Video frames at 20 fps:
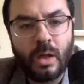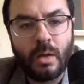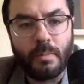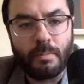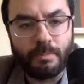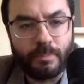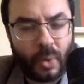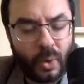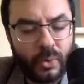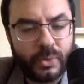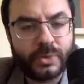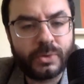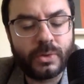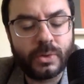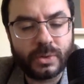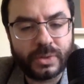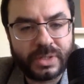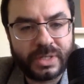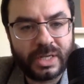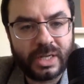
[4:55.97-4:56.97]

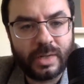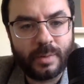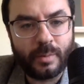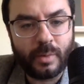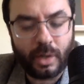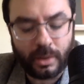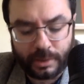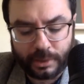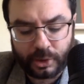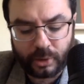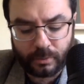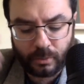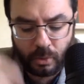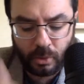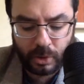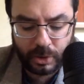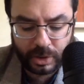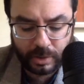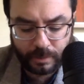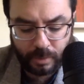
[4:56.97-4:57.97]
bolsters him a little
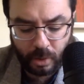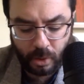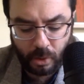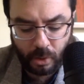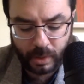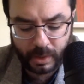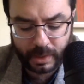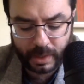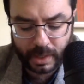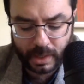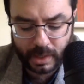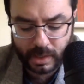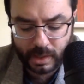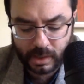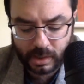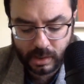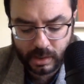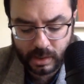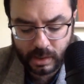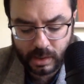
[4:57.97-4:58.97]
more in the polling data
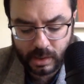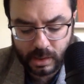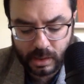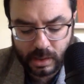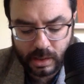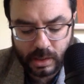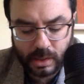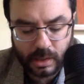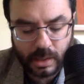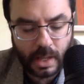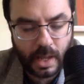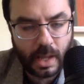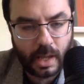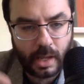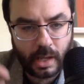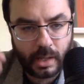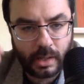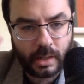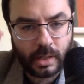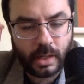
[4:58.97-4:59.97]

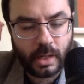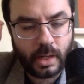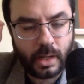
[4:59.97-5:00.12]
than